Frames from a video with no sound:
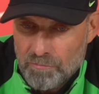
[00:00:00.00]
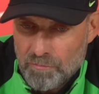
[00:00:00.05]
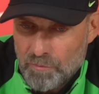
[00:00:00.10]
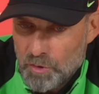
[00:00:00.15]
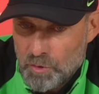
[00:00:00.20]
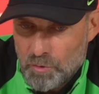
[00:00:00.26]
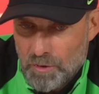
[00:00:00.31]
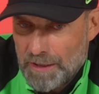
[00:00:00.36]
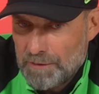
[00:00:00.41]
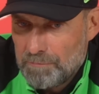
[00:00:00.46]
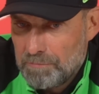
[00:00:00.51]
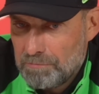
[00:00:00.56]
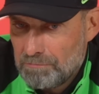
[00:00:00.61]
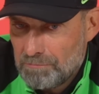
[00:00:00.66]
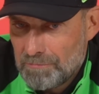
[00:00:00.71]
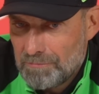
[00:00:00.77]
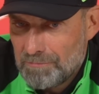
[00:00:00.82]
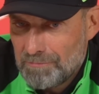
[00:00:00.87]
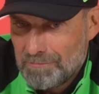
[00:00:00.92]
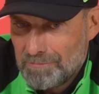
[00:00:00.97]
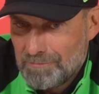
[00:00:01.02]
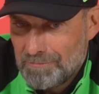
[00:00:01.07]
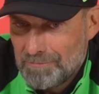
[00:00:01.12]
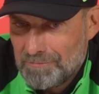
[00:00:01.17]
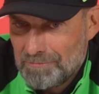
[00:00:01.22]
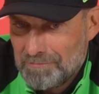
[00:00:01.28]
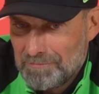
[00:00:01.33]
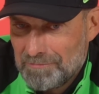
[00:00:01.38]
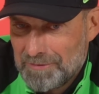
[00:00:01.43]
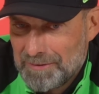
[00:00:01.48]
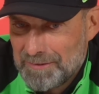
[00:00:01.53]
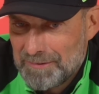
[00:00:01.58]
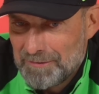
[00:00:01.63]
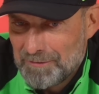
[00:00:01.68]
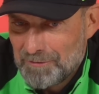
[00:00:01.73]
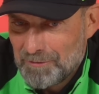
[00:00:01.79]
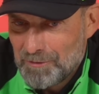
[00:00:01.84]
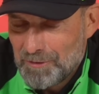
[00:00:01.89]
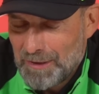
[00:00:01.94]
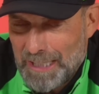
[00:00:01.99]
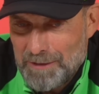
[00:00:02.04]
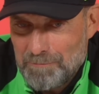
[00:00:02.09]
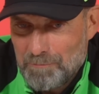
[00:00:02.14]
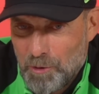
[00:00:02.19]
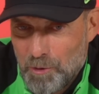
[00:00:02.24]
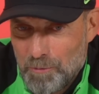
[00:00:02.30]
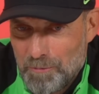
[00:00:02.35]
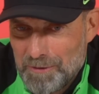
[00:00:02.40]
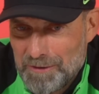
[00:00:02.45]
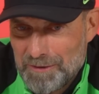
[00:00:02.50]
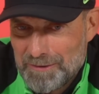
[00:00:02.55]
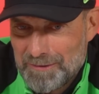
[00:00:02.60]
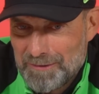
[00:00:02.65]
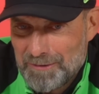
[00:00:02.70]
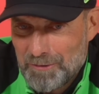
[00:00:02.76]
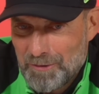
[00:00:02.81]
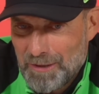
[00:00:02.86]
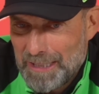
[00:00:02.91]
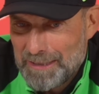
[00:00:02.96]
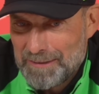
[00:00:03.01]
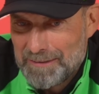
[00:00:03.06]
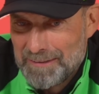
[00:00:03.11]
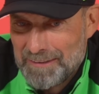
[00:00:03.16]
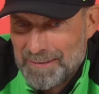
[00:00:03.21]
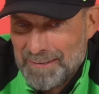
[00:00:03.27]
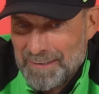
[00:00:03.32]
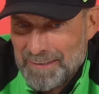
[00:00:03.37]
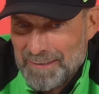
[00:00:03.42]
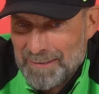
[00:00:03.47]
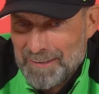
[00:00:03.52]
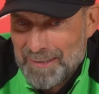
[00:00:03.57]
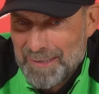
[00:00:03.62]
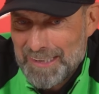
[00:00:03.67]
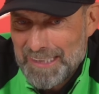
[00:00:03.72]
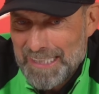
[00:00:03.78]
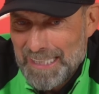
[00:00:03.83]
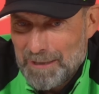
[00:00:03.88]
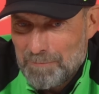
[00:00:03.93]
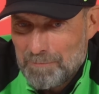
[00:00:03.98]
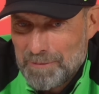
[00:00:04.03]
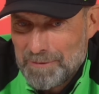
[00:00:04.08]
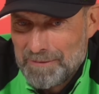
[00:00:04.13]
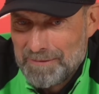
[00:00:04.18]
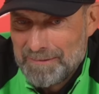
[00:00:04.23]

In the right, right moment, in the right club.